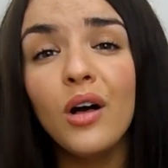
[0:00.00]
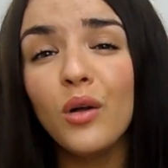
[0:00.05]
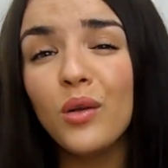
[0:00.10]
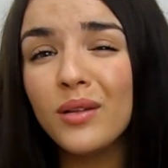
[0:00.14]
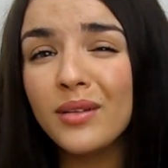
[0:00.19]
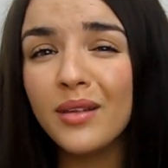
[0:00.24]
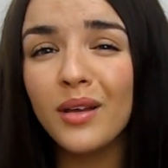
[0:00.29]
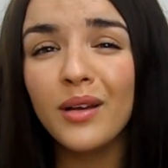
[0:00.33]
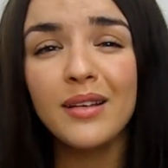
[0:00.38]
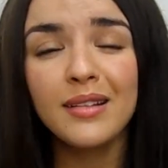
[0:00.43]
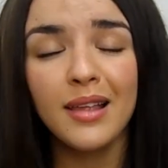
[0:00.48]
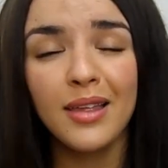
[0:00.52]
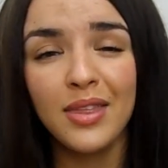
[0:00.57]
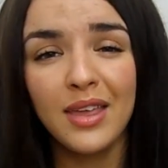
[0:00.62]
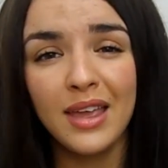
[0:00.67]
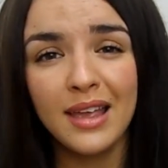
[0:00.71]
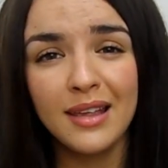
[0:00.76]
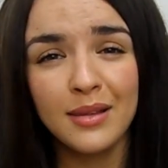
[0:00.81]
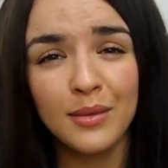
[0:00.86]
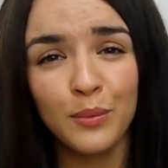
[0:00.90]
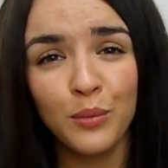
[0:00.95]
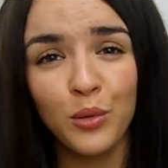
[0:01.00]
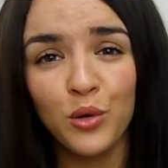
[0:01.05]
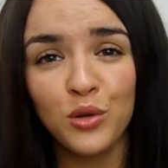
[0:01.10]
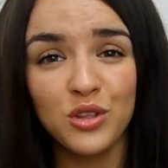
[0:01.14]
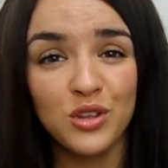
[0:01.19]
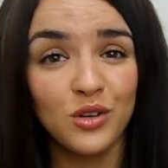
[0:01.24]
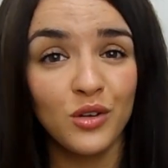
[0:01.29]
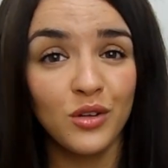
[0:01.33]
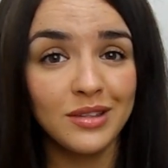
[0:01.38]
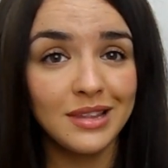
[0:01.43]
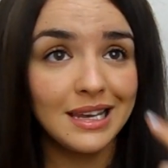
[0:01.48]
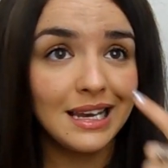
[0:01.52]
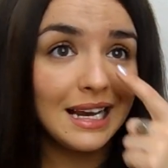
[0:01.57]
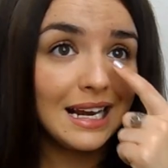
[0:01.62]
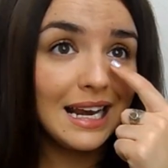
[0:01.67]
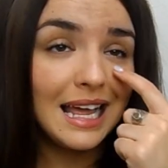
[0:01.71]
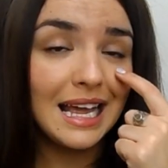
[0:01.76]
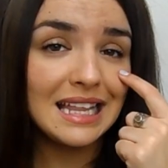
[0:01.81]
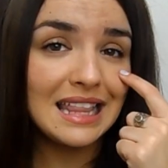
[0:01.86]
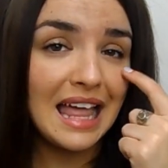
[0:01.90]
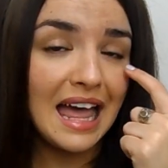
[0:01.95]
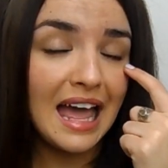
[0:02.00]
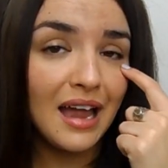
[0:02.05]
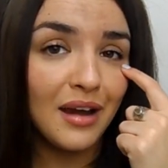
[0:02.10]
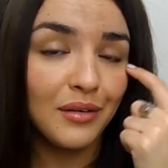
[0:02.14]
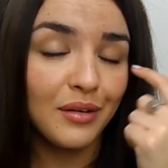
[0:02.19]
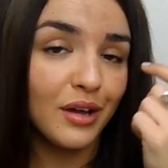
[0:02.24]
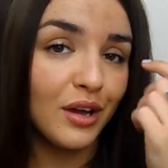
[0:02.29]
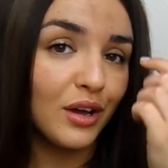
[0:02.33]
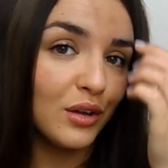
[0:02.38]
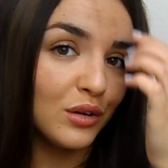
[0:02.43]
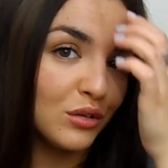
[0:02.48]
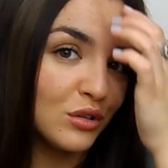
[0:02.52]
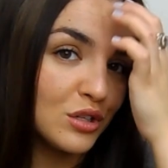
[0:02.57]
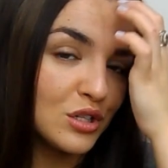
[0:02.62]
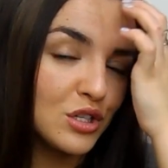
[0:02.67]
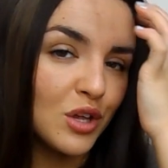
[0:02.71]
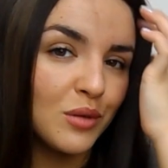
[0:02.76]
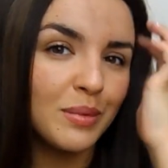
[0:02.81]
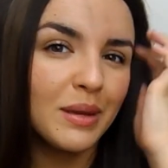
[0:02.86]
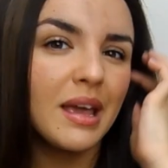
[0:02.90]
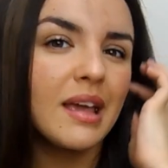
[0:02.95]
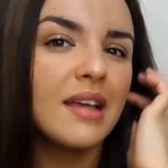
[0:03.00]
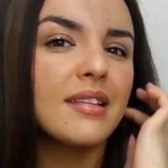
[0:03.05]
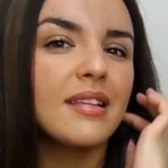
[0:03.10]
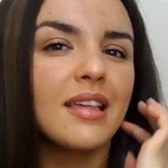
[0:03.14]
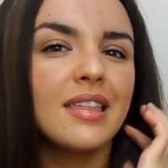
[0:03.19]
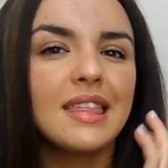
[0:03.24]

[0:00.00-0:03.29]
Also because I think it's important not to neglect that area and also because